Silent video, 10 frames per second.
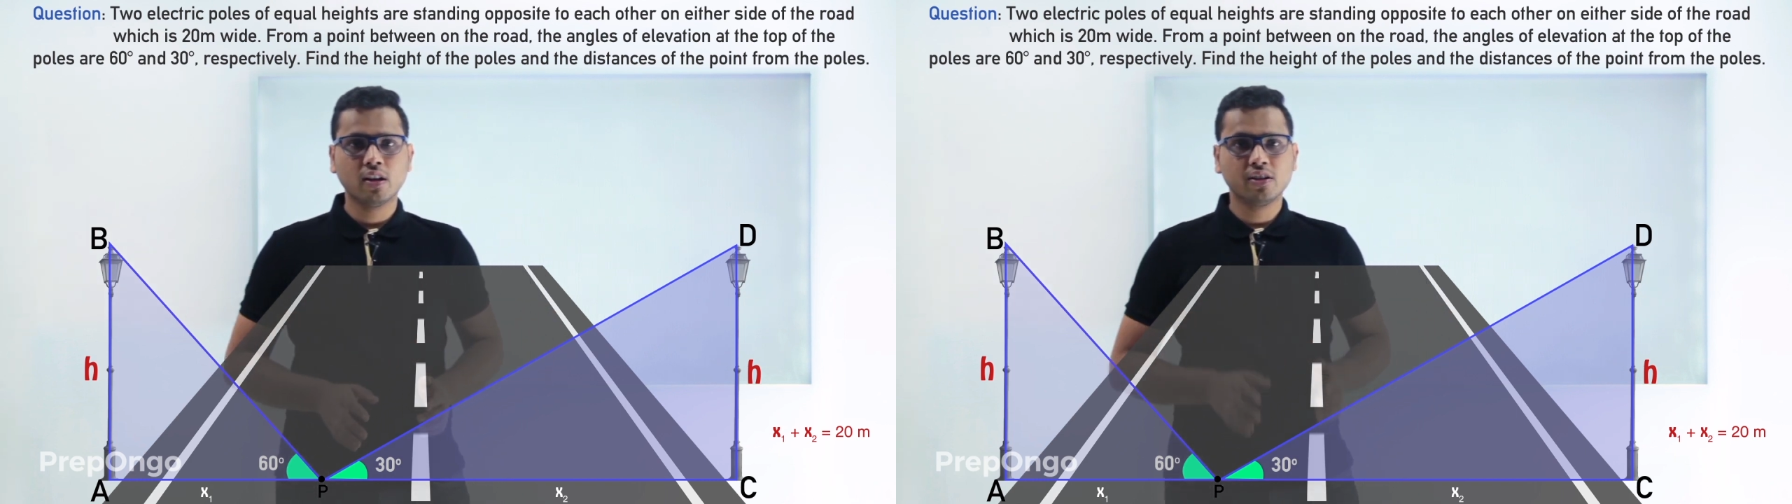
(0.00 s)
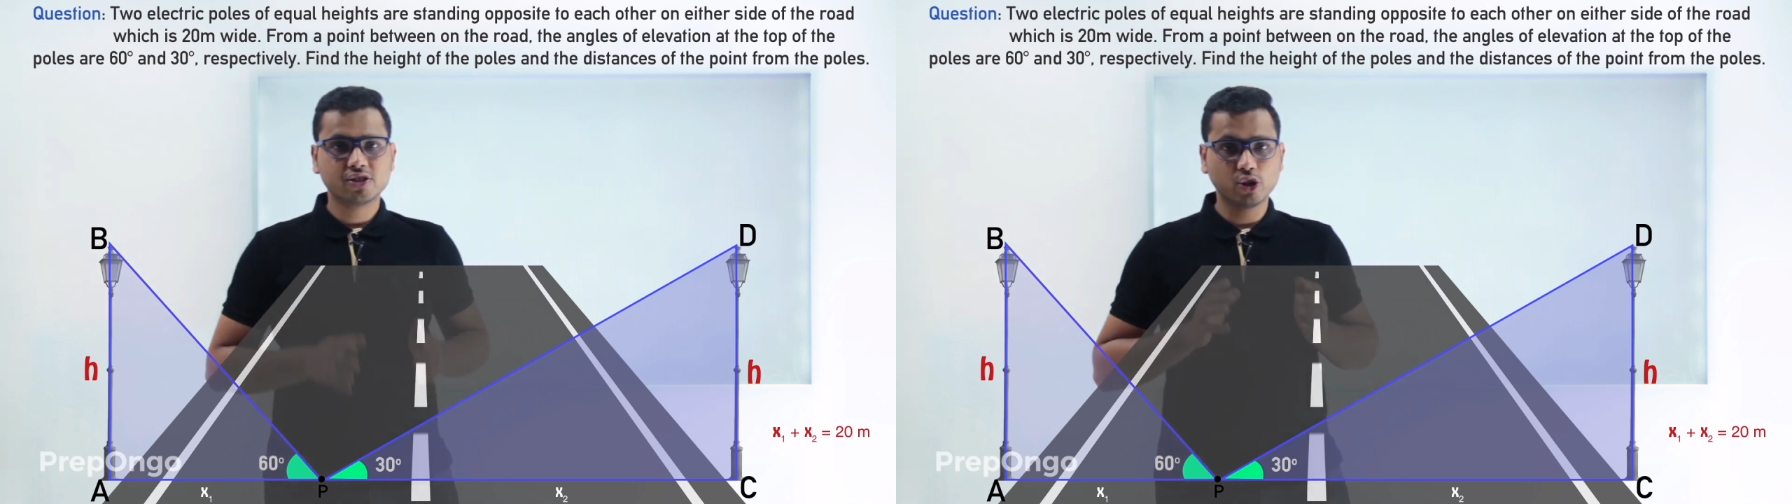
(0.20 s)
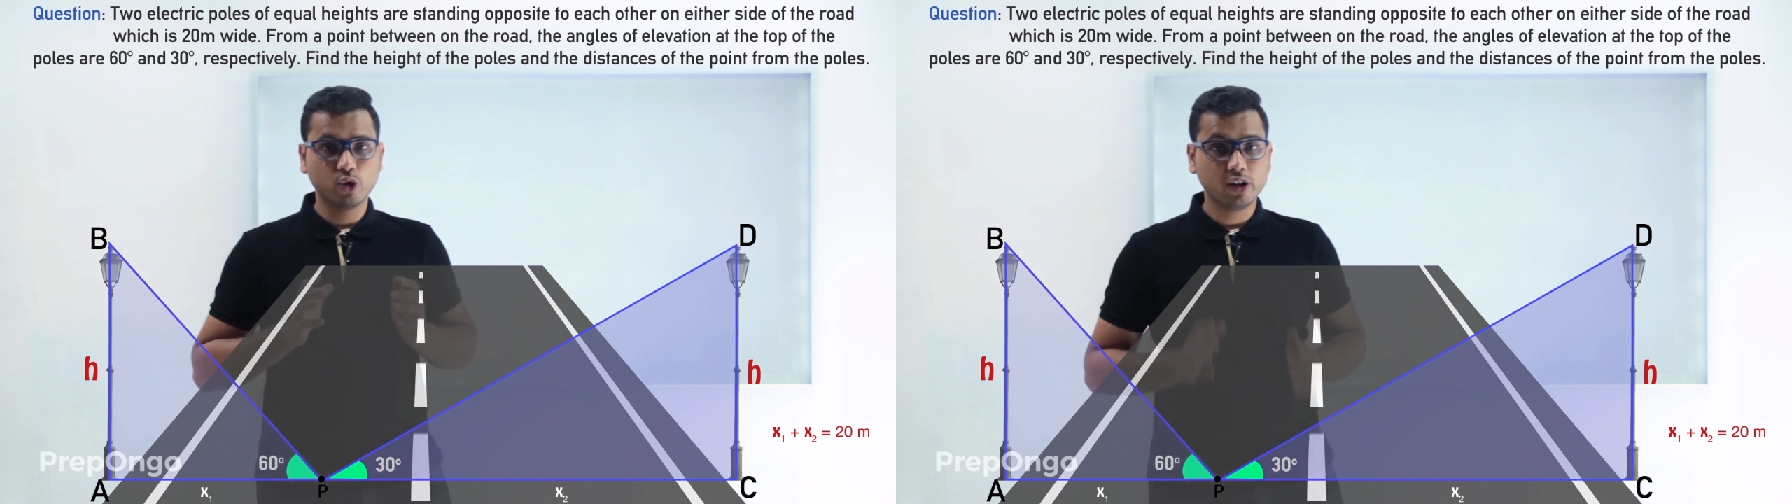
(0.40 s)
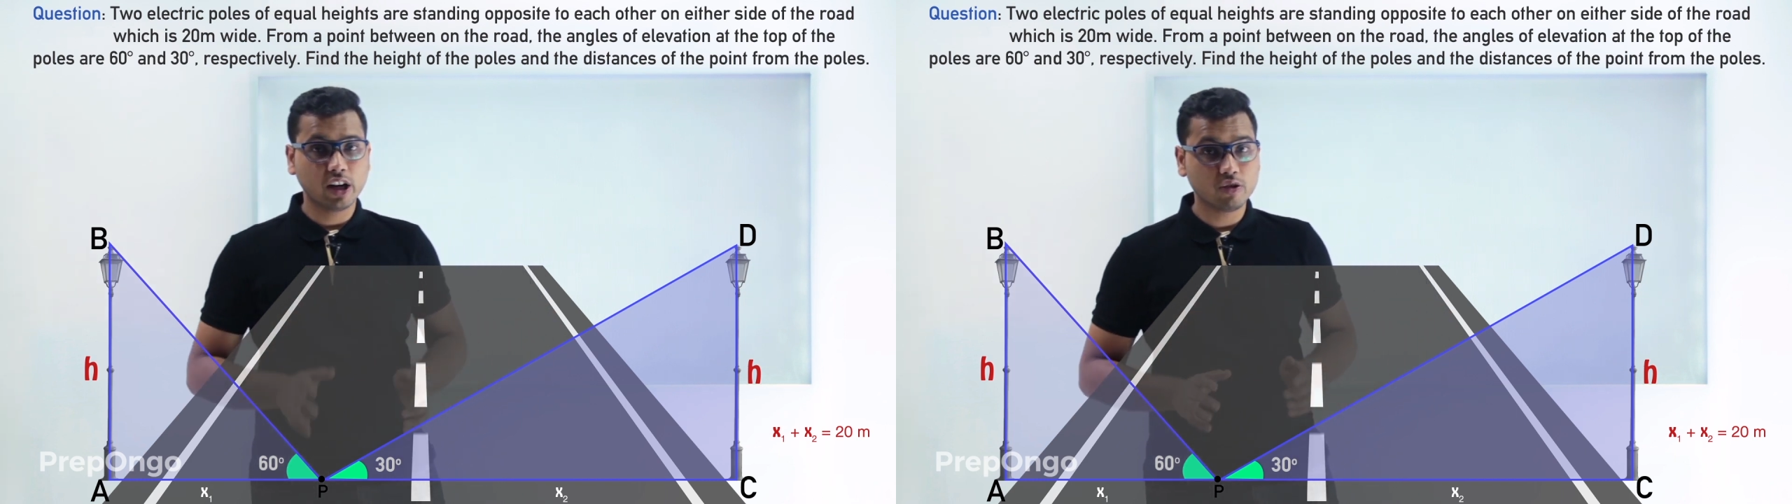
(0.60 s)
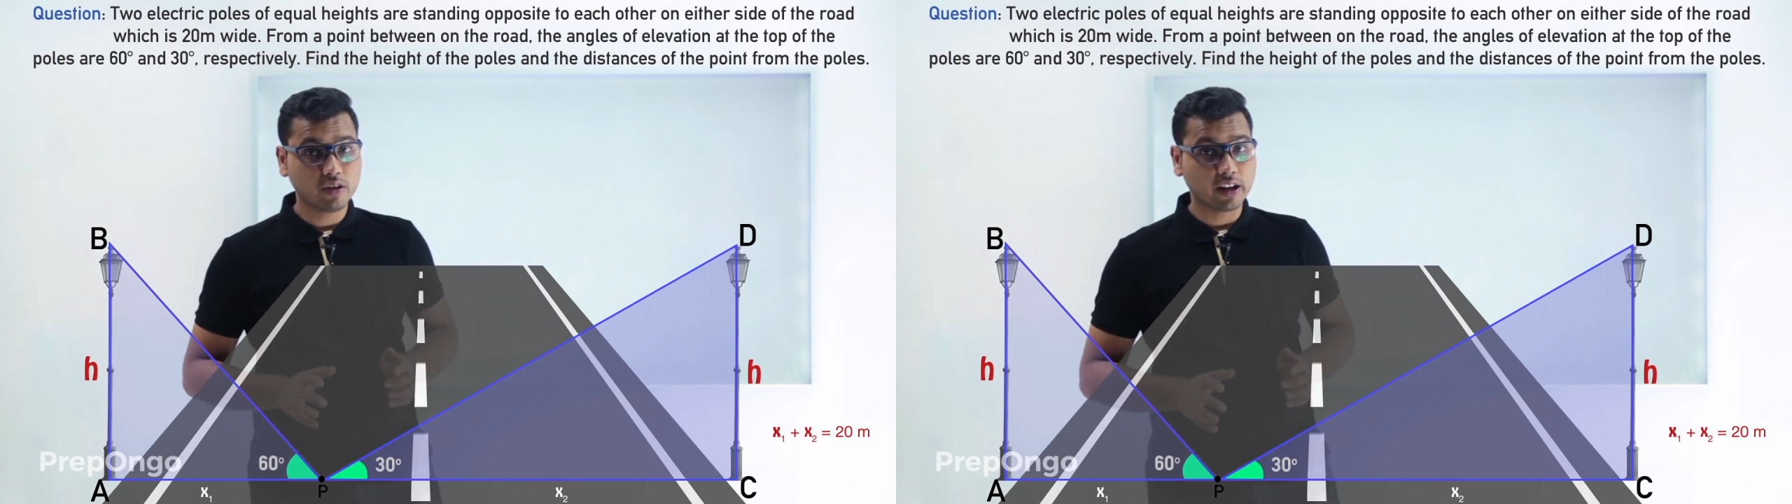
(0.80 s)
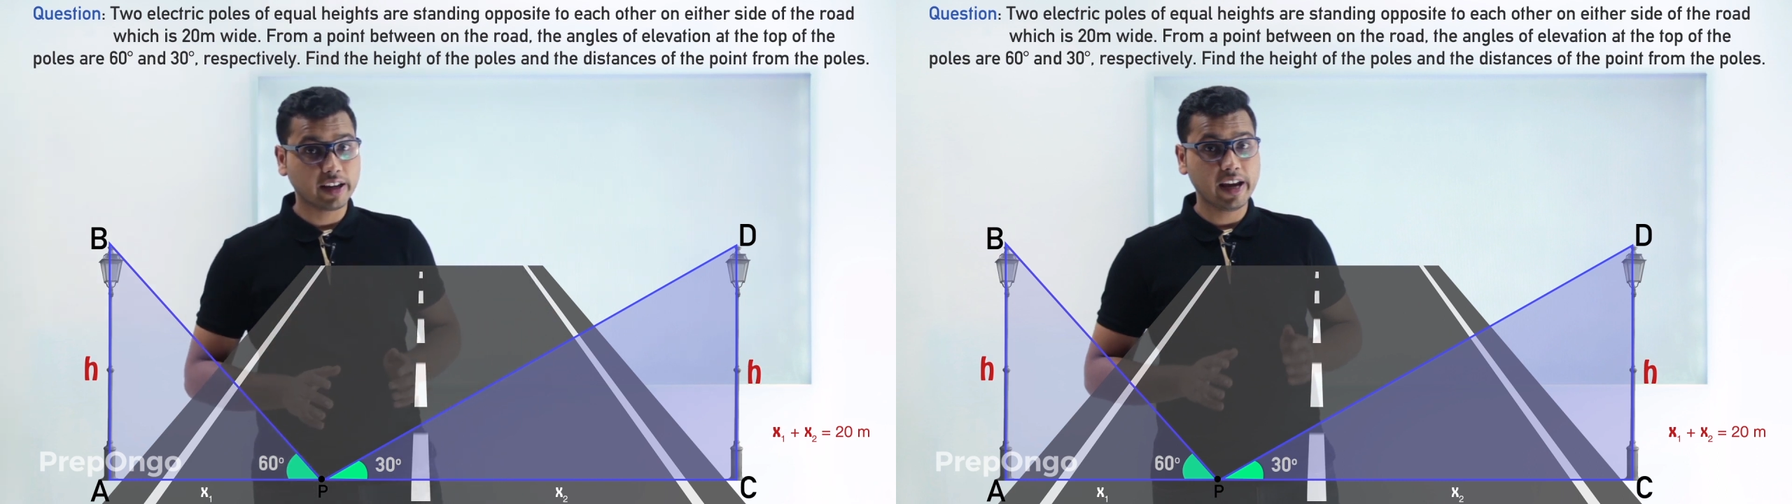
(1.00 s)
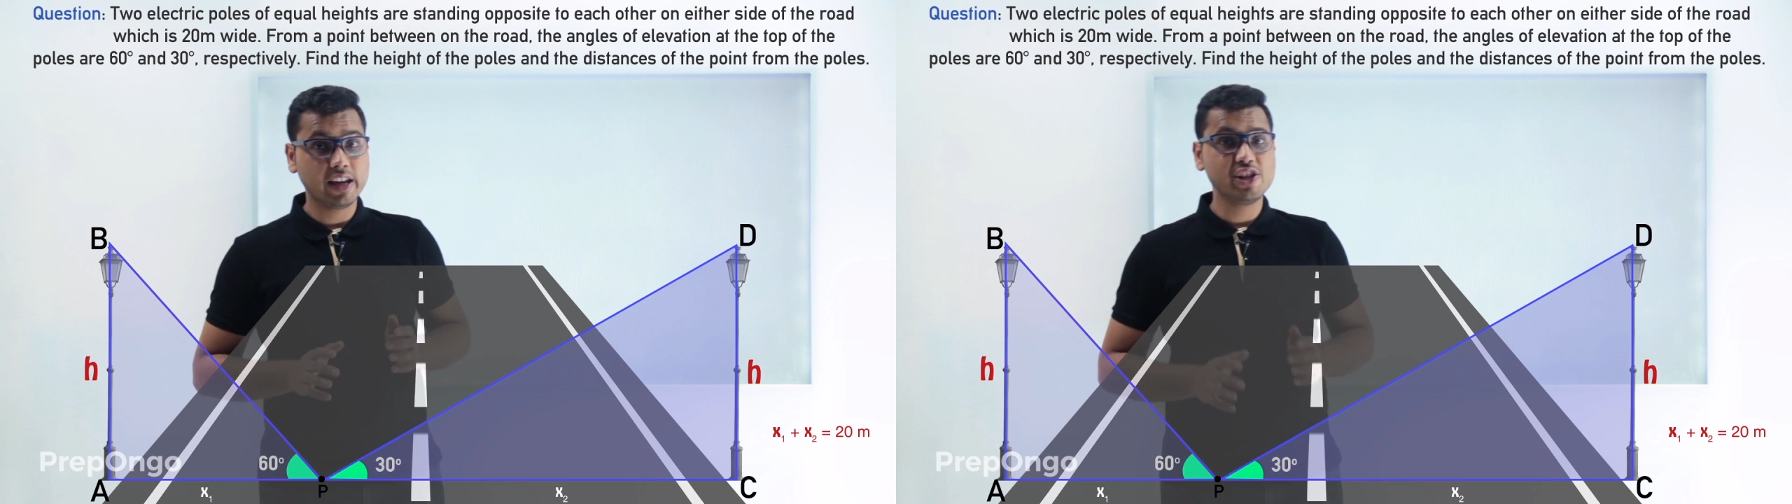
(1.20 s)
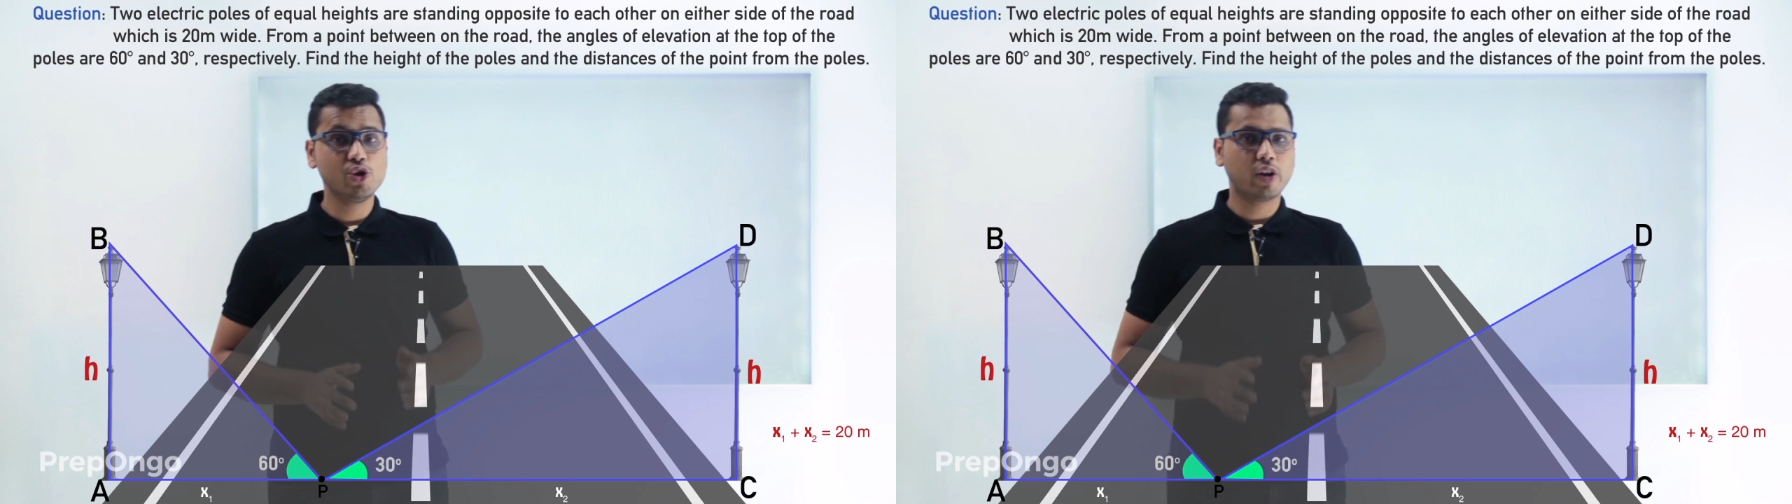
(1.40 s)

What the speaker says: So now again you